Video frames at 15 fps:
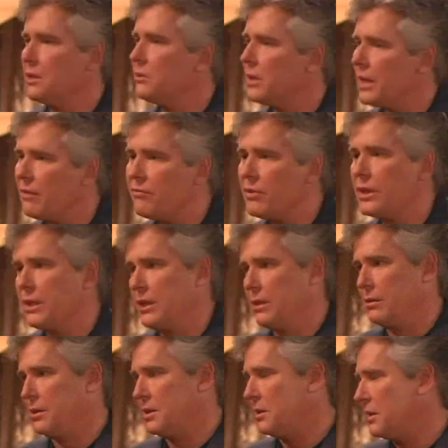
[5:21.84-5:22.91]
They do it every
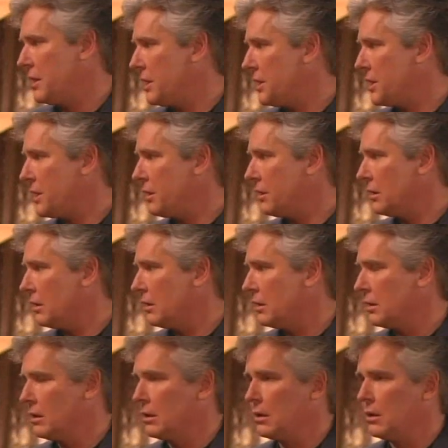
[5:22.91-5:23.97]
year. It's their dish. Yeah,
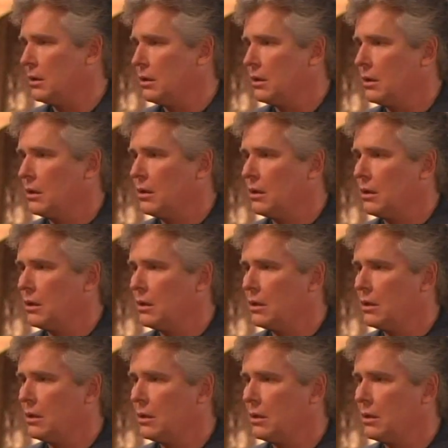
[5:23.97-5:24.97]
but if I hand AJ